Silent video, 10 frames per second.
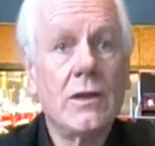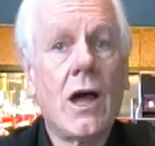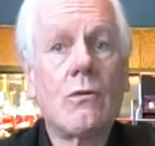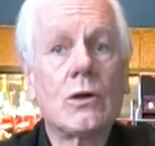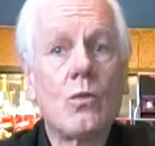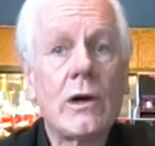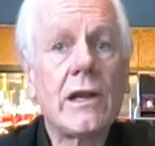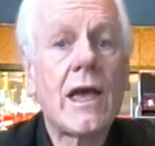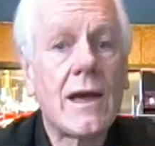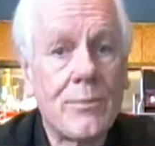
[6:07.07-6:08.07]
Now, when
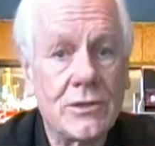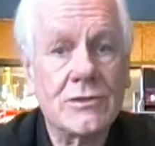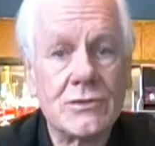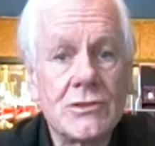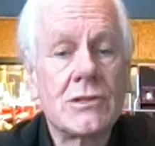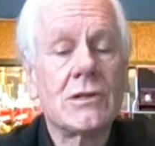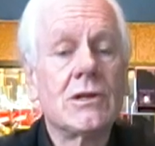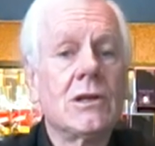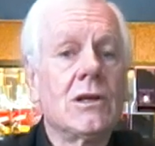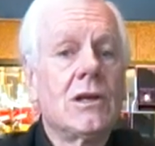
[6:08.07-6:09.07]
one happens,
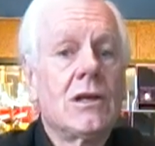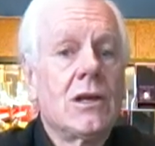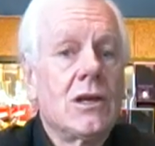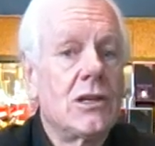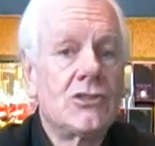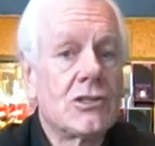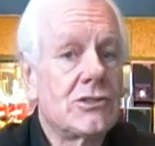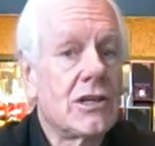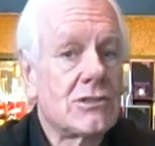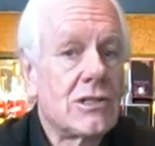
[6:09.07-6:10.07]
it
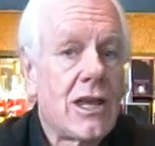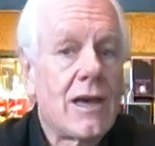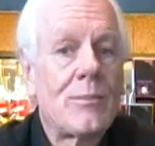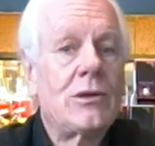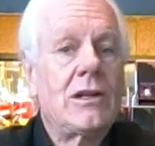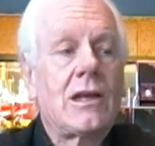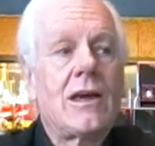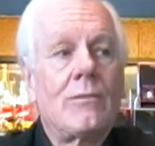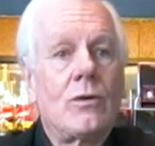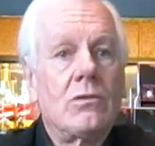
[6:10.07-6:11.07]
just doesn't happen in
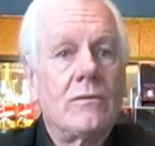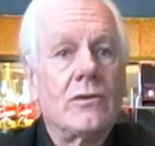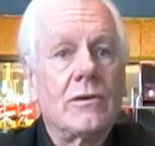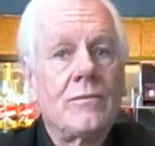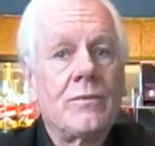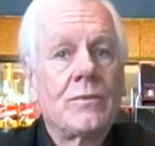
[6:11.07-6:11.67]
Campbell River.